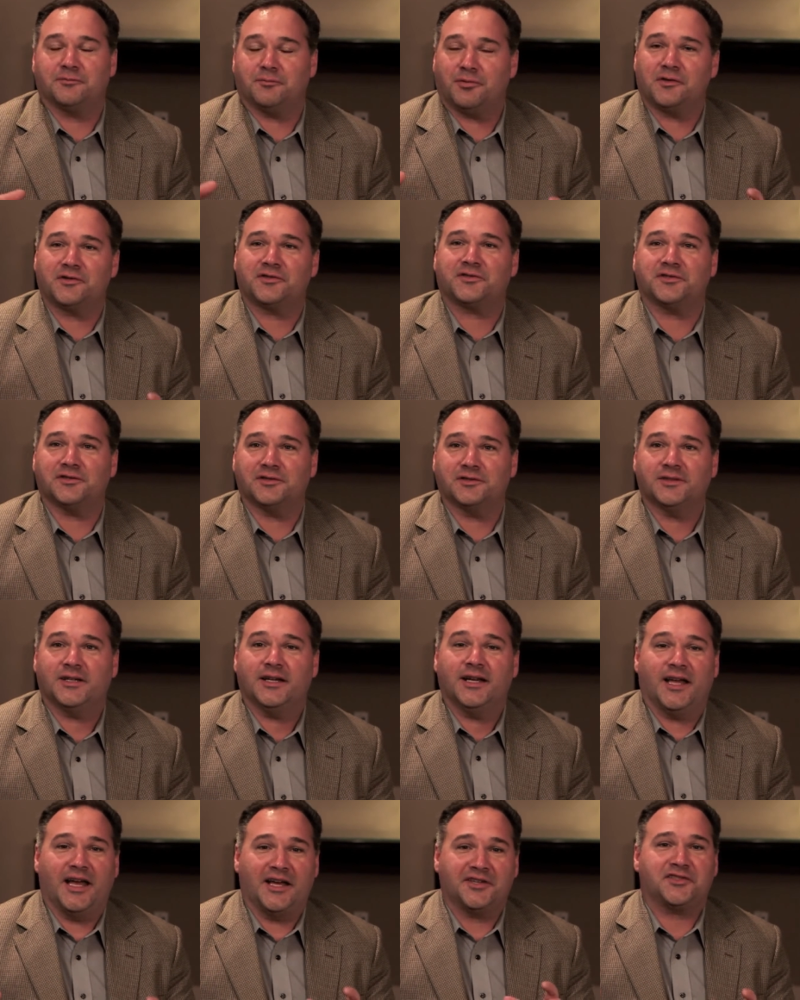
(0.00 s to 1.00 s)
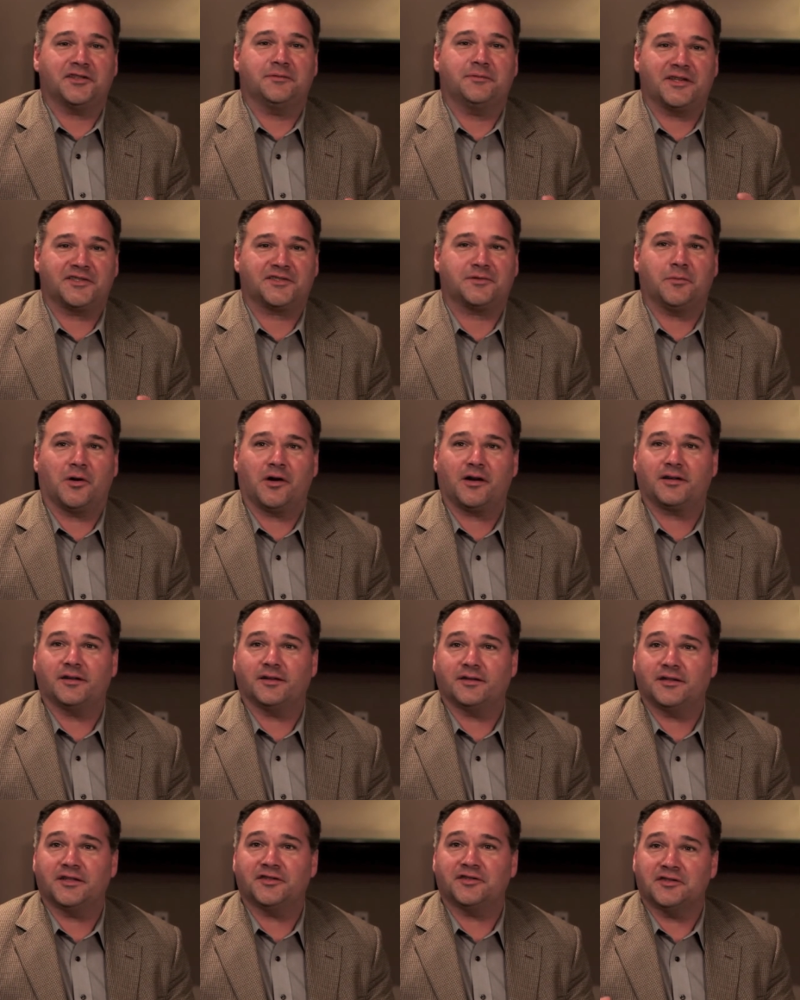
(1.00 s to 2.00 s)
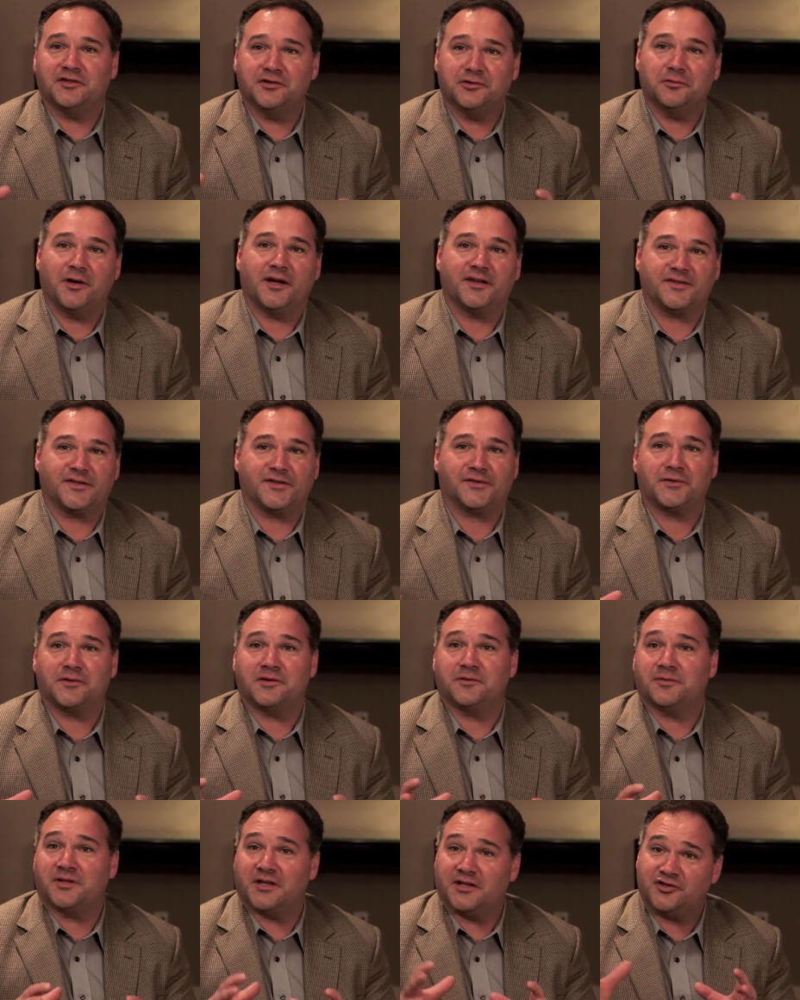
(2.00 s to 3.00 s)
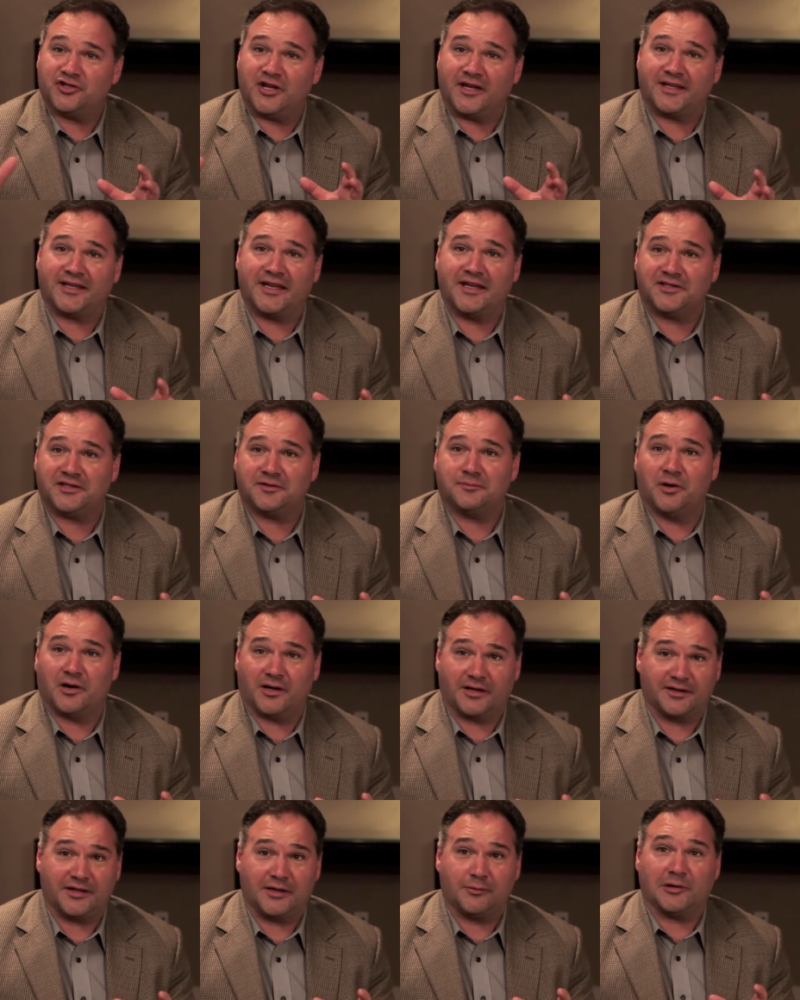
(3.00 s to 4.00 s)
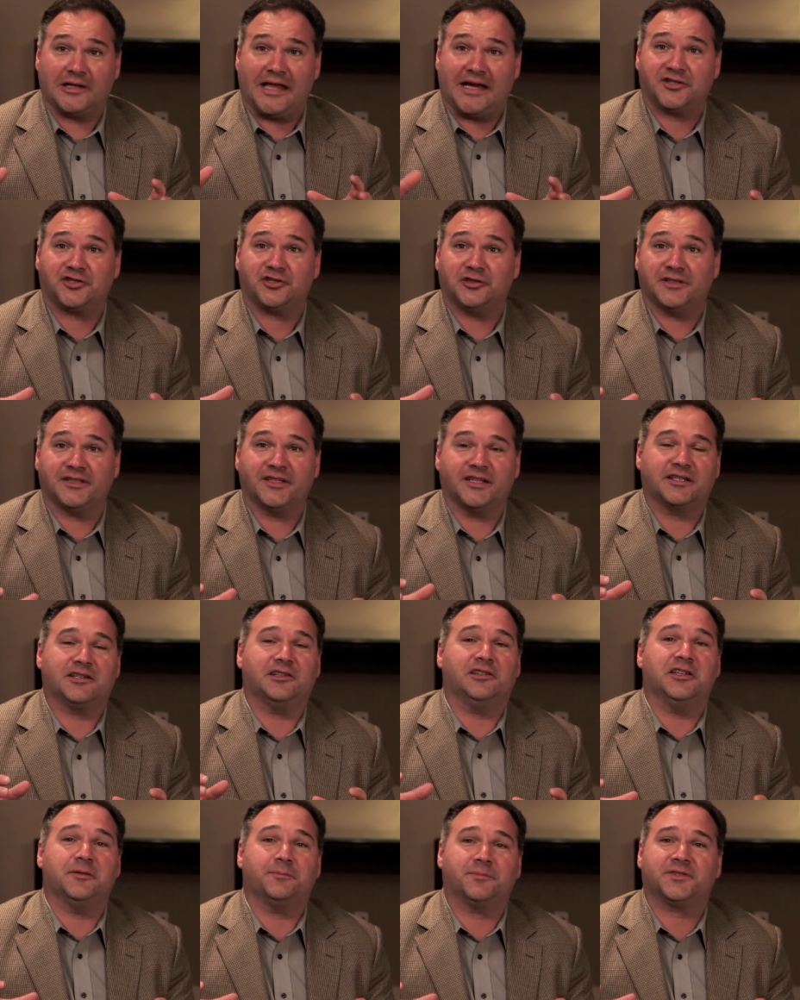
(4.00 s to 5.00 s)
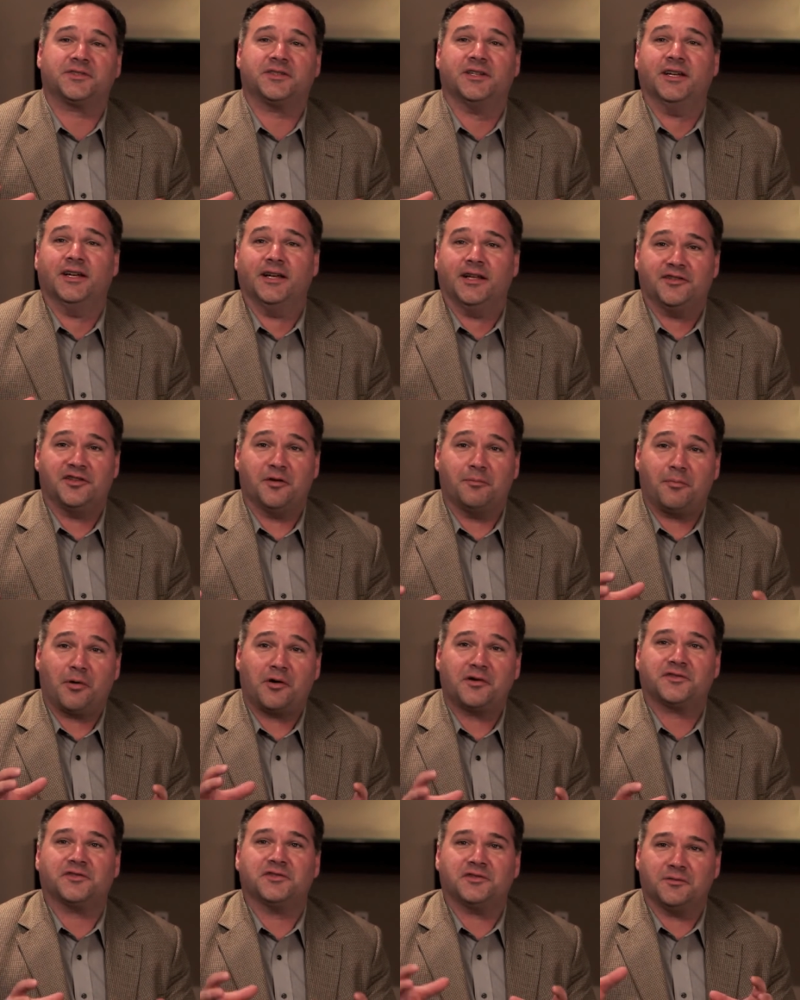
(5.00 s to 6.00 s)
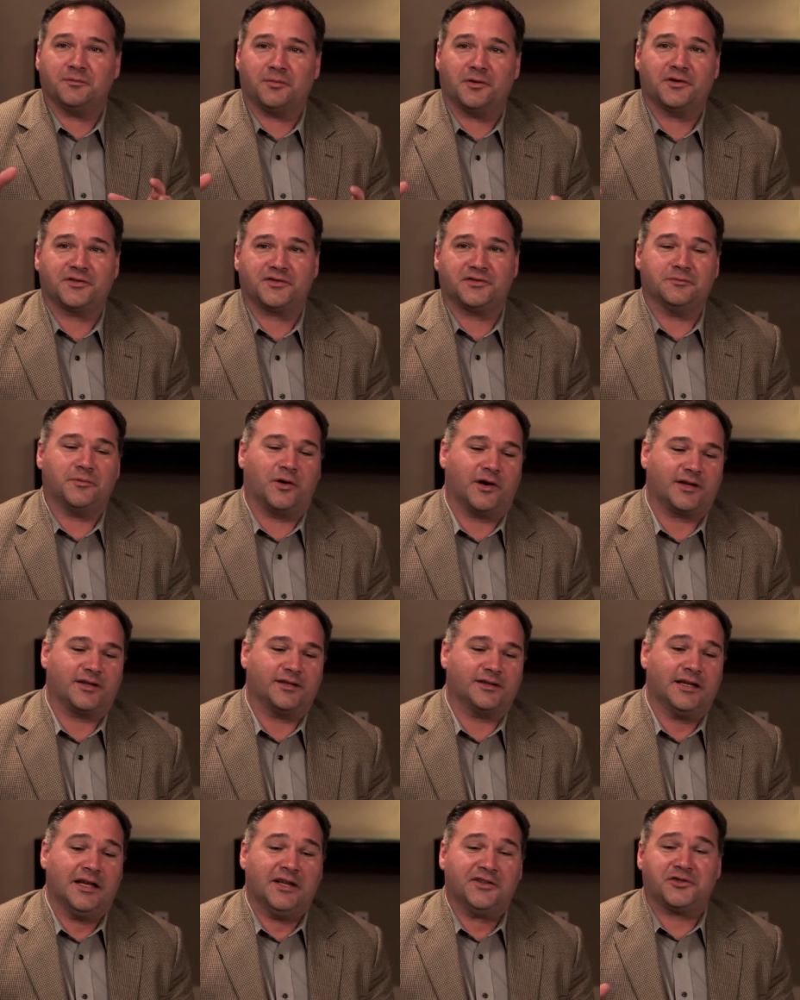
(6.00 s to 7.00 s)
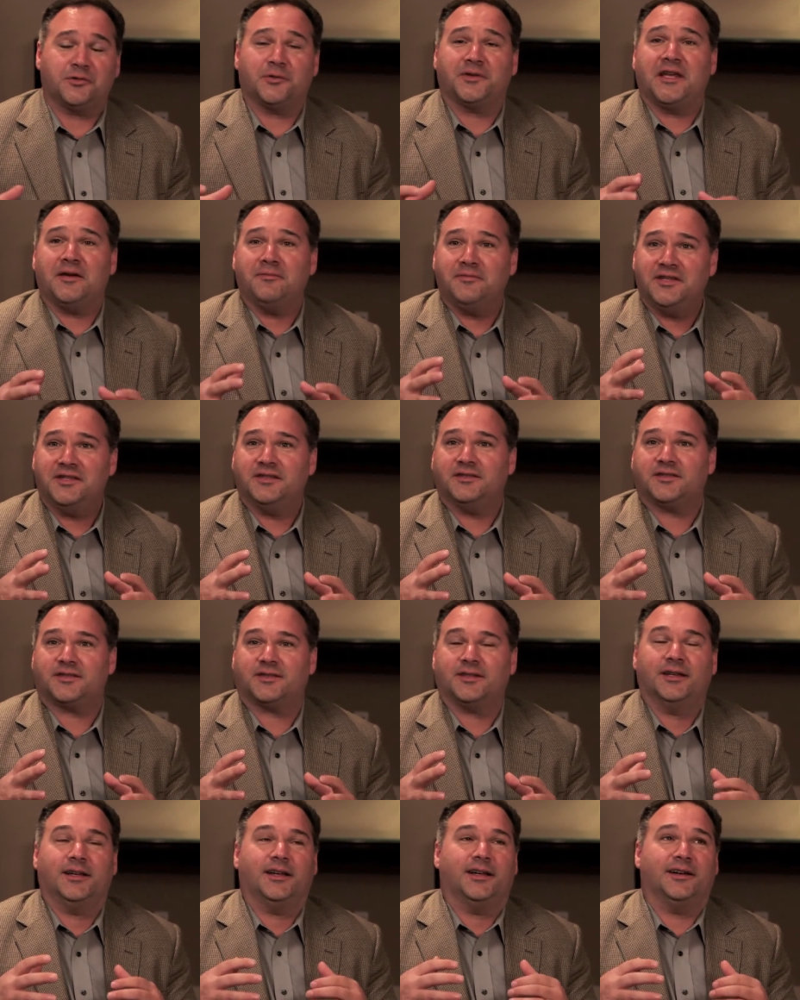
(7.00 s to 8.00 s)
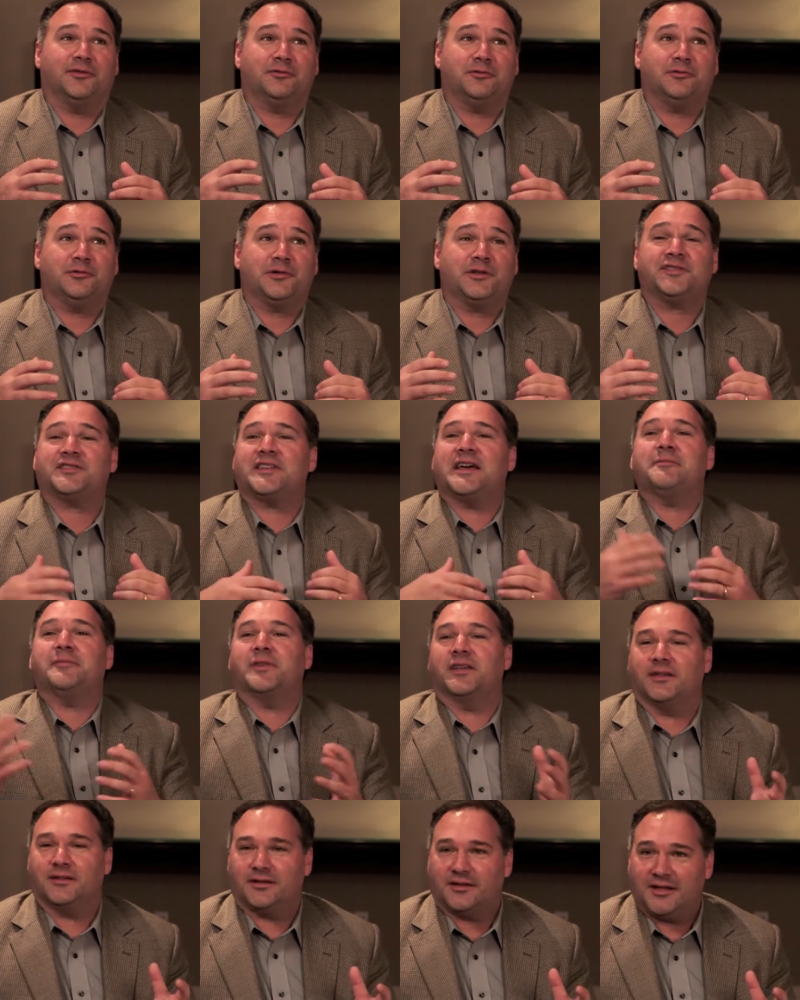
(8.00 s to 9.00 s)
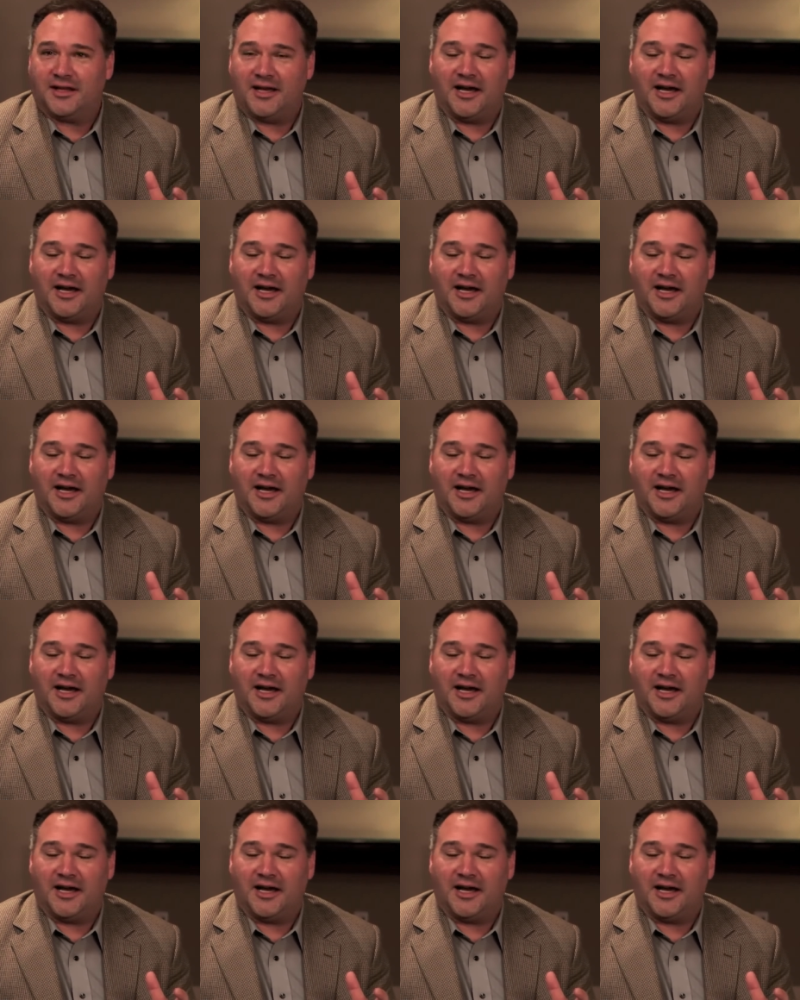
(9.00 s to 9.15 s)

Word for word: to person SMS market in the US is going to be a gigantic market that will actually eclipse the person to person market. So what that means uh, what does that mean?